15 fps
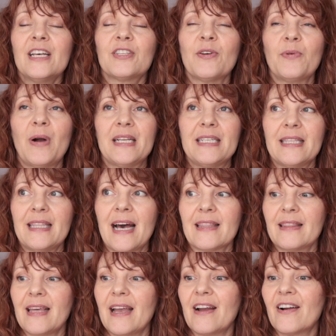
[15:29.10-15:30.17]
So I did
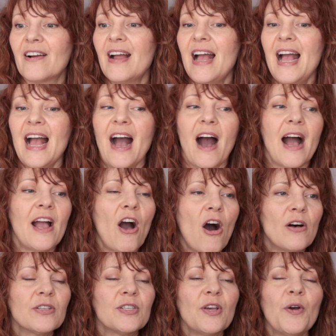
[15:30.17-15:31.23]
that there. I
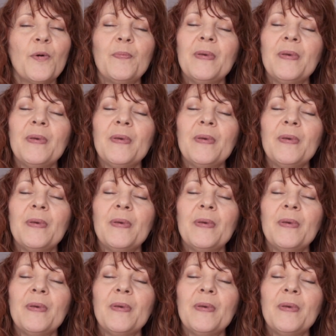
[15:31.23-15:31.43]
also